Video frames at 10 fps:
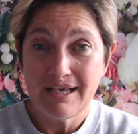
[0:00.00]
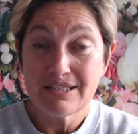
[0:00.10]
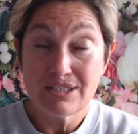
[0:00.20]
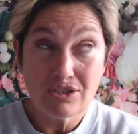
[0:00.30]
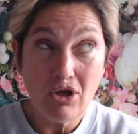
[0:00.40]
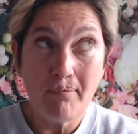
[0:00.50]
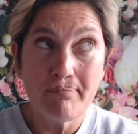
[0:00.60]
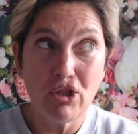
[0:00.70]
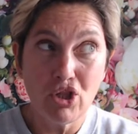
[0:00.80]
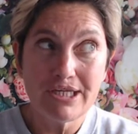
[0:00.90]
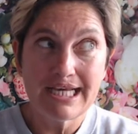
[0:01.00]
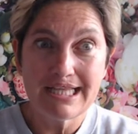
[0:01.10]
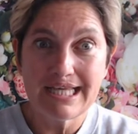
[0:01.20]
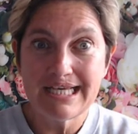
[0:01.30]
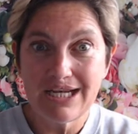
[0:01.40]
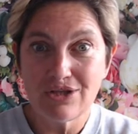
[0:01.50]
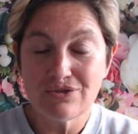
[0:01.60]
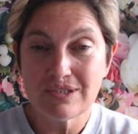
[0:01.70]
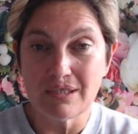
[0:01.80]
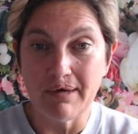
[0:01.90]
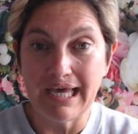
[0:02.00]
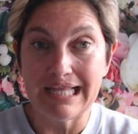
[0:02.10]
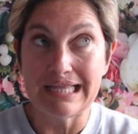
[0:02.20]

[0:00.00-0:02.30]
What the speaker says: Stop bloody clinging on to it.